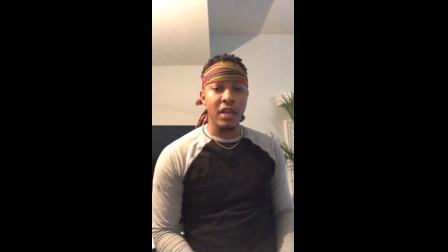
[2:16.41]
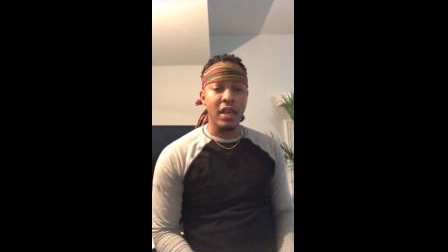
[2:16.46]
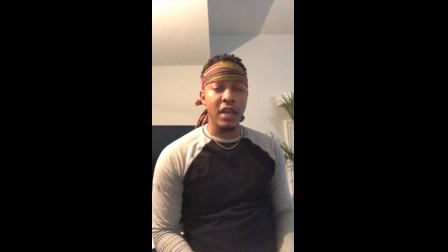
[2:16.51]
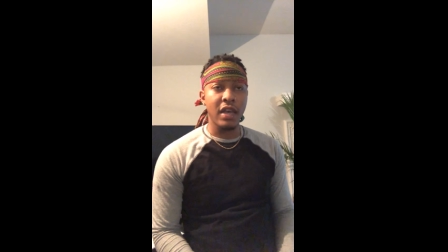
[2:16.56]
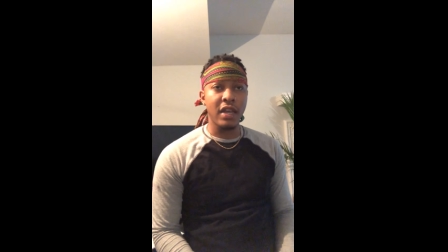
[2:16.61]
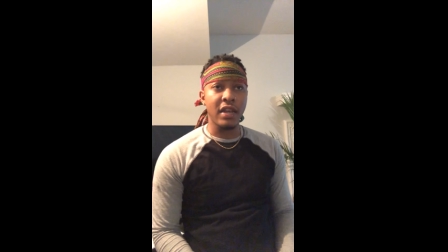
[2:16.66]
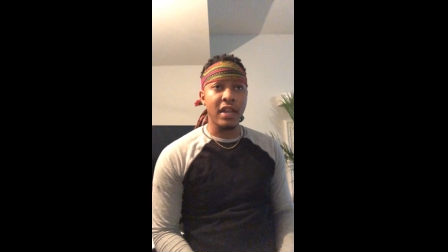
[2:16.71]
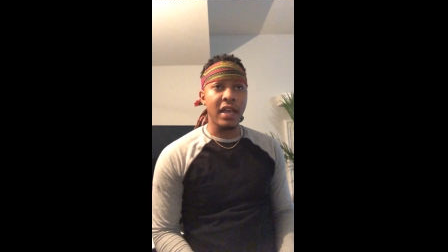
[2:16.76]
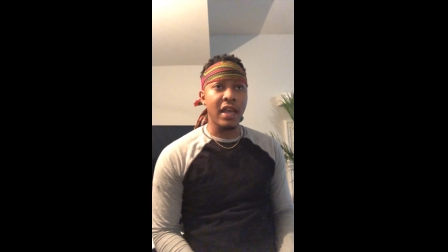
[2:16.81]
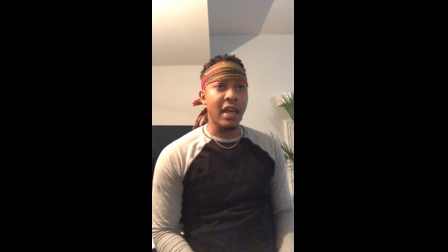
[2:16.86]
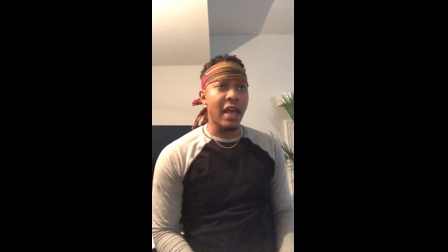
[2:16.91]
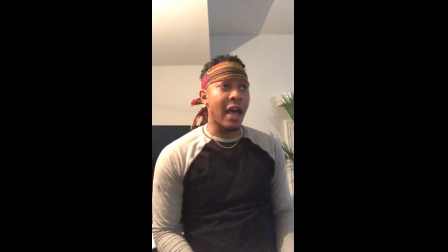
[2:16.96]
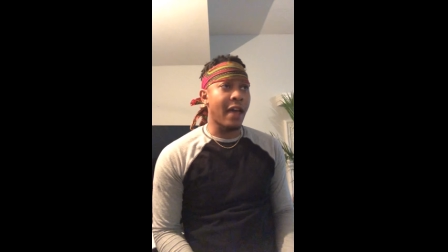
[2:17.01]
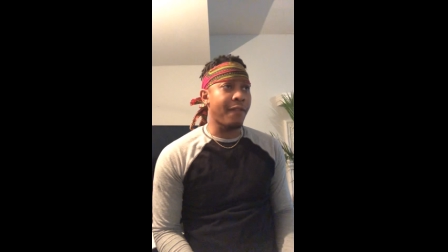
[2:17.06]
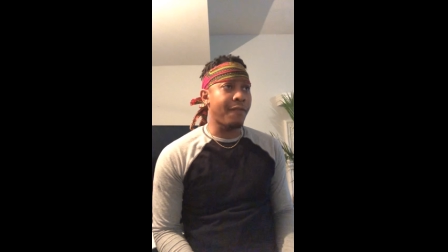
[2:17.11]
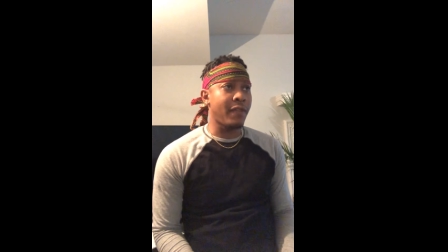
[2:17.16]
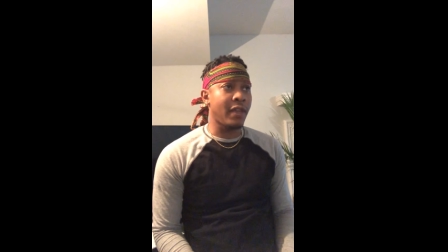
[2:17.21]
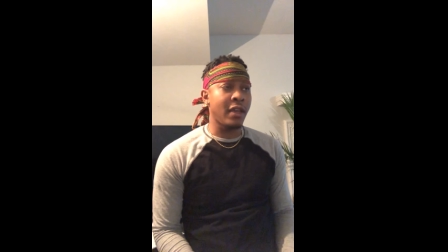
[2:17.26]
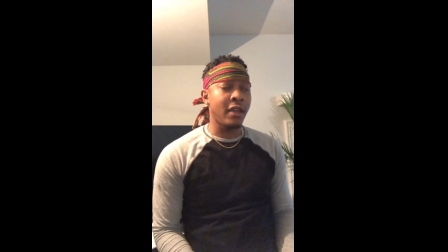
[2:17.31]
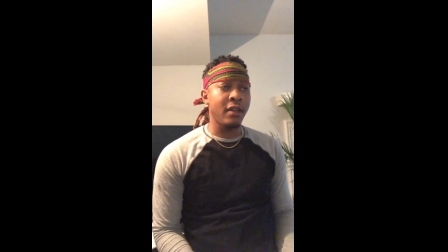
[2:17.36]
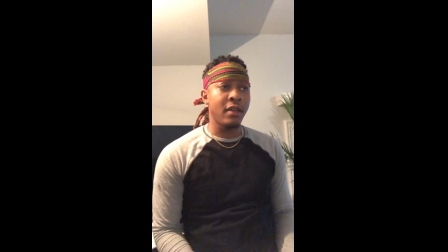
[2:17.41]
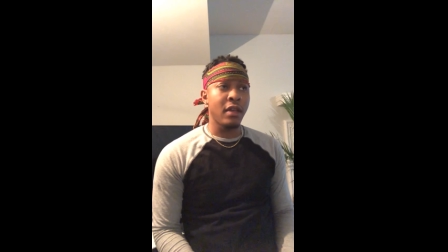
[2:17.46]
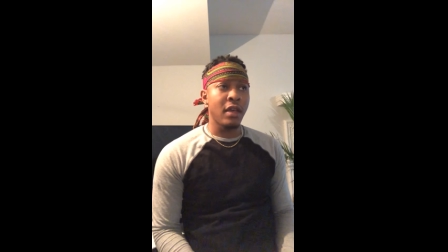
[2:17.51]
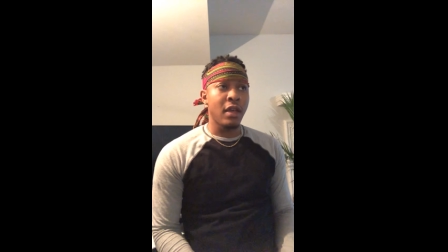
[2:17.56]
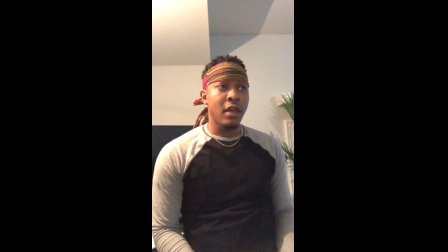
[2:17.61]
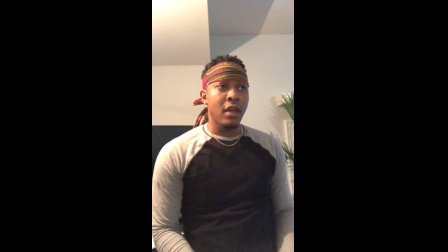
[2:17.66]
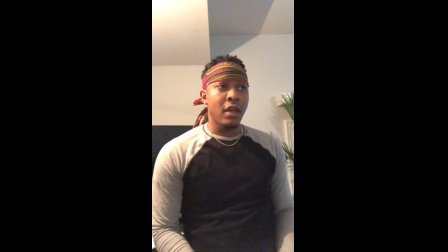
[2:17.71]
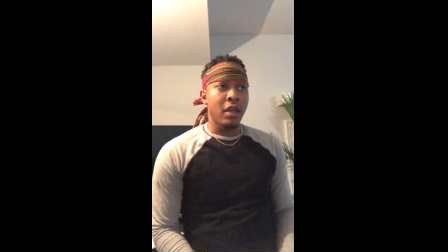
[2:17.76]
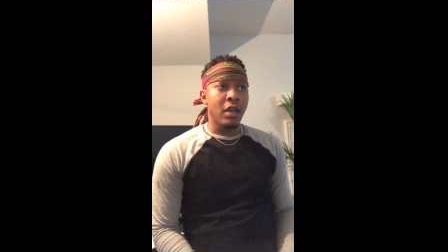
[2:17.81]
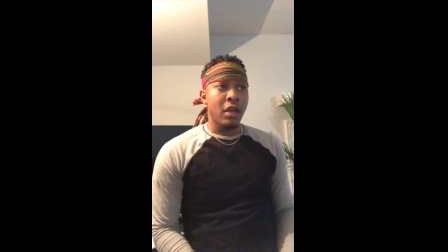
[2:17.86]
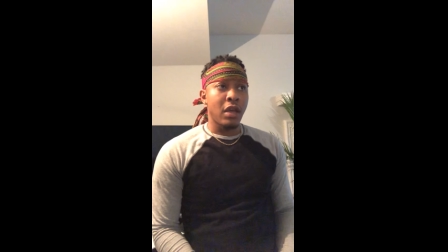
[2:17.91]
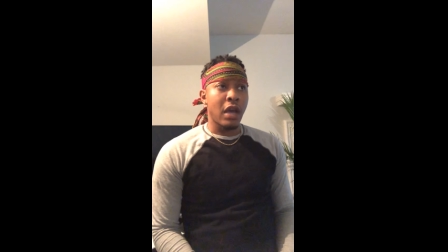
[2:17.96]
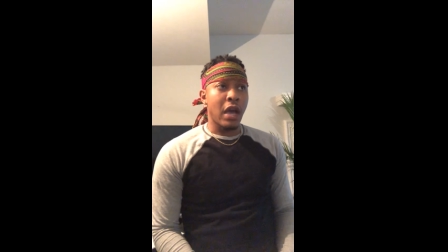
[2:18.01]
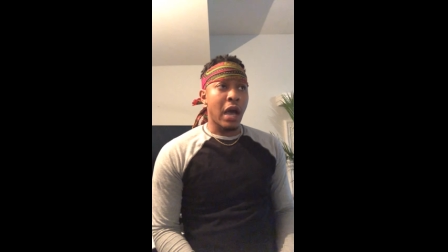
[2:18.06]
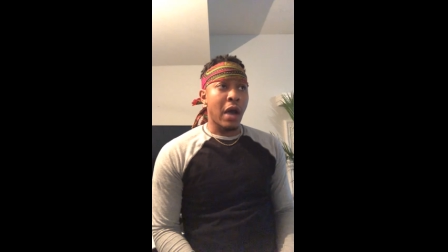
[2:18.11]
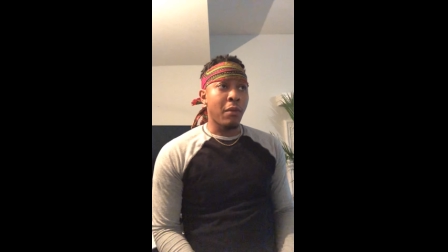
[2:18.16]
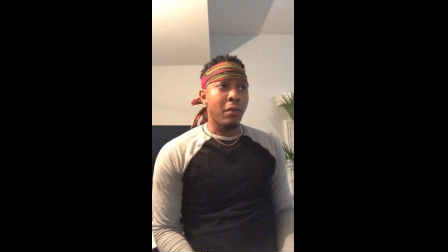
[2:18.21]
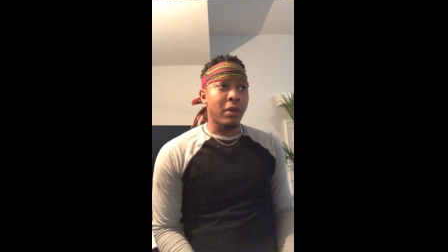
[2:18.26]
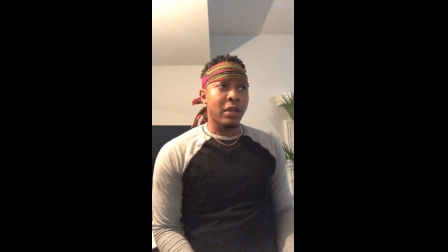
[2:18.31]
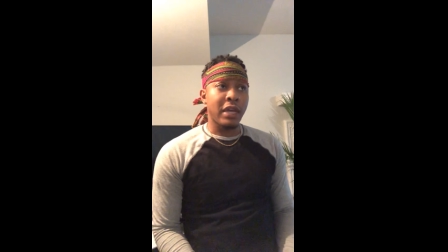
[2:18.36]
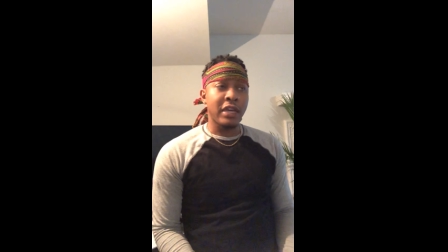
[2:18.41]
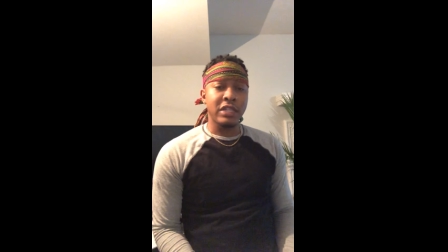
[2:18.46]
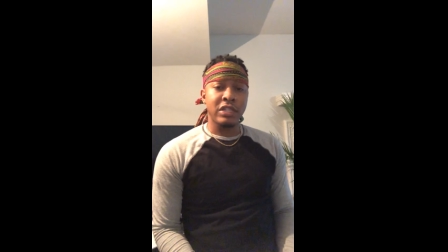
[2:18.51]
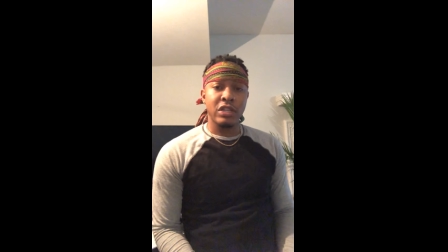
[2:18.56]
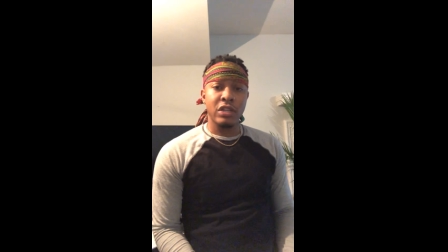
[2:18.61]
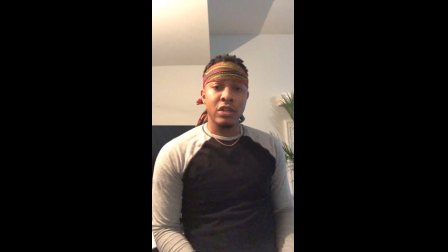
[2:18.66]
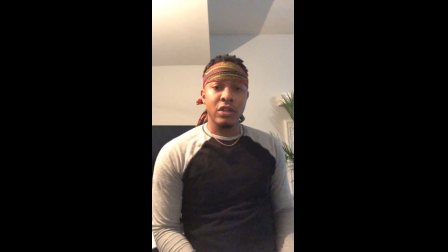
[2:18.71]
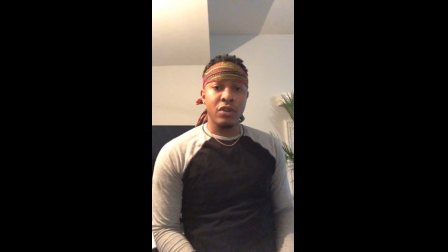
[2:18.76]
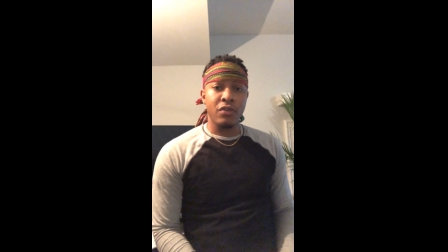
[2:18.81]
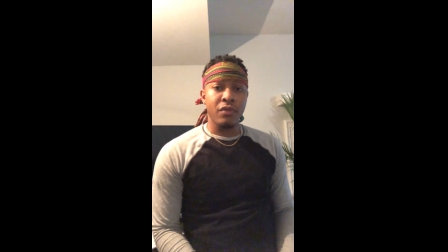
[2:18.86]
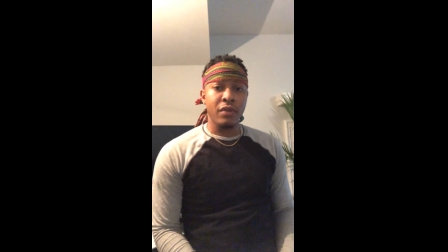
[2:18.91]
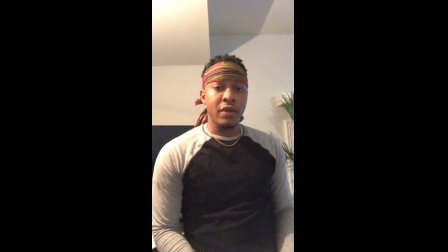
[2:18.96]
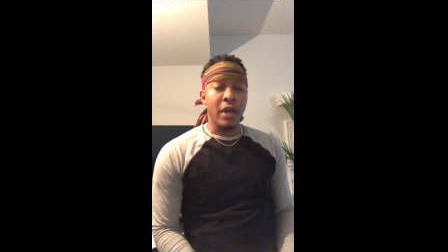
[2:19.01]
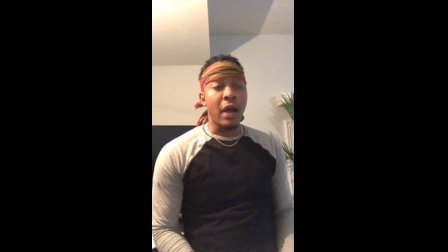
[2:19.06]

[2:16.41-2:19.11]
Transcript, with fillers: And I think I would like to agree.